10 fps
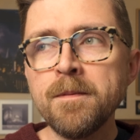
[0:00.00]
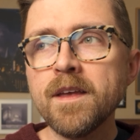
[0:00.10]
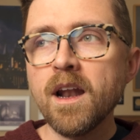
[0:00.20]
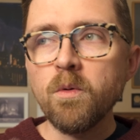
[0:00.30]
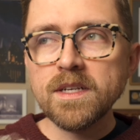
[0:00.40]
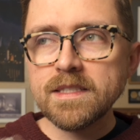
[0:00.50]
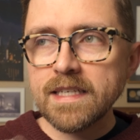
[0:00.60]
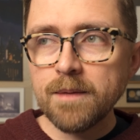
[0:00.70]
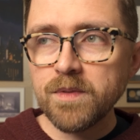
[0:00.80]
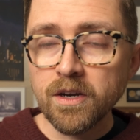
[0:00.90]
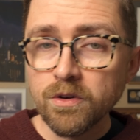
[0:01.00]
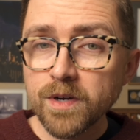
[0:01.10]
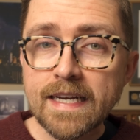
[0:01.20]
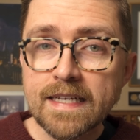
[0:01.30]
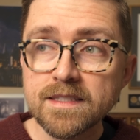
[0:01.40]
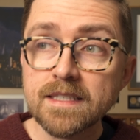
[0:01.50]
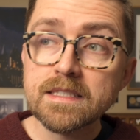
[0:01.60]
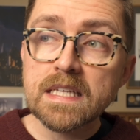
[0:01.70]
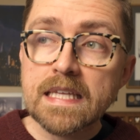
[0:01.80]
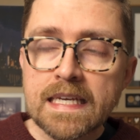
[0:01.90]
And I wanted to keep the ingredients as
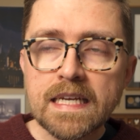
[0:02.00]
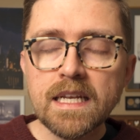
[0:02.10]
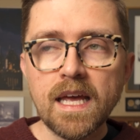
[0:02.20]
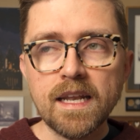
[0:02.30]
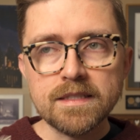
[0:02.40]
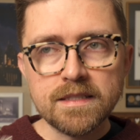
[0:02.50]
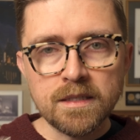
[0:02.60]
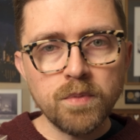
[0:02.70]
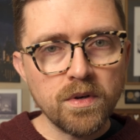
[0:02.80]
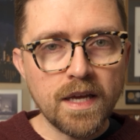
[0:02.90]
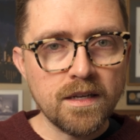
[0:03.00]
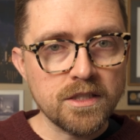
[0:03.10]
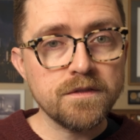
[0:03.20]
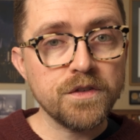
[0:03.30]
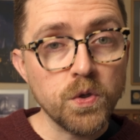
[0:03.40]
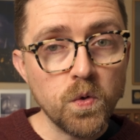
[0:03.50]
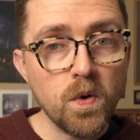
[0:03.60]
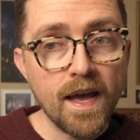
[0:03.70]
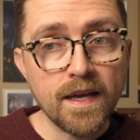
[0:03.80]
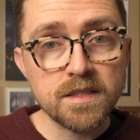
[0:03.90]
clean and as simple and as few
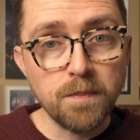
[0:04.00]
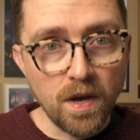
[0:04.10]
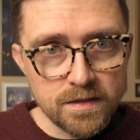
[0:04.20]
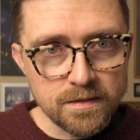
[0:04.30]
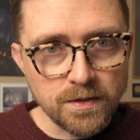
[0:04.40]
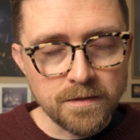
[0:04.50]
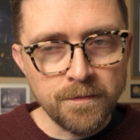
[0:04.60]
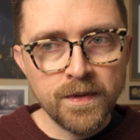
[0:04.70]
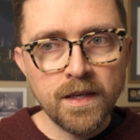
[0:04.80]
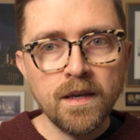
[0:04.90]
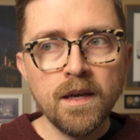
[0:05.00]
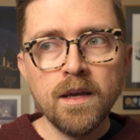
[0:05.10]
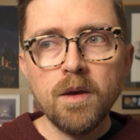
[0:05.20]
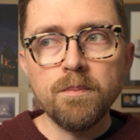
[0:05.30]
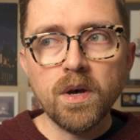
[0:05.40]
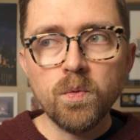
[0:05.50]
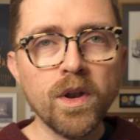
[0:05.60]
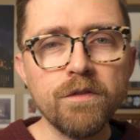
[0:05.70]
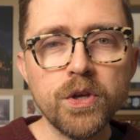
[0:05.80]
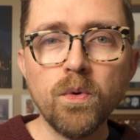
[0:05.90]
as possible. But
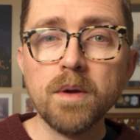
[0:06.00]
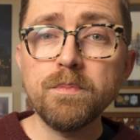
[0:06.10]
whenever you are